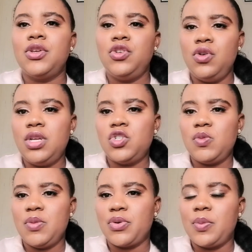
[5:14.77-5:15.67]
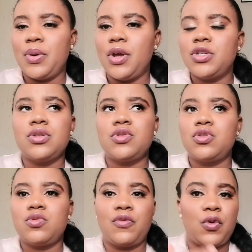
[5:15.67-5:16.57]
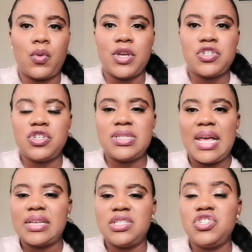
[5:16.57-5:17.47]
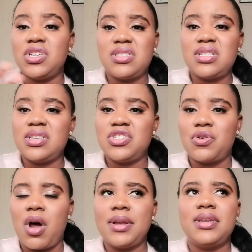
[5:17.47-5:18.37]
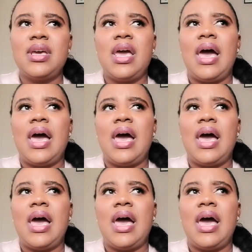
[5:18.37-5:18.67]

you need to be prepared for questions like, teacher, is this a gerund?